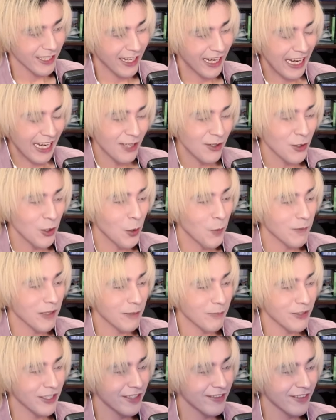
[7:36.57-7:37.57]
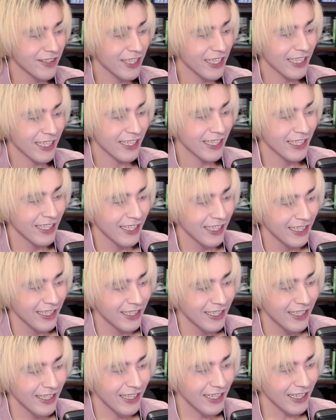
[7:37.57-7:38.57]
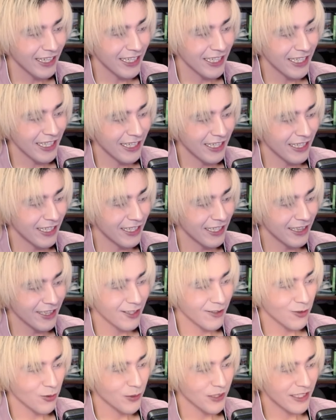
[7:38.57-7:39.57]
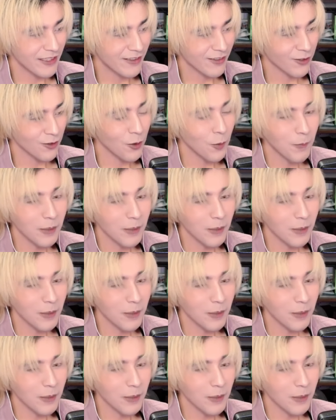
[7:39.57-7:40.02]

I don't know, maybe it's like the twin soul.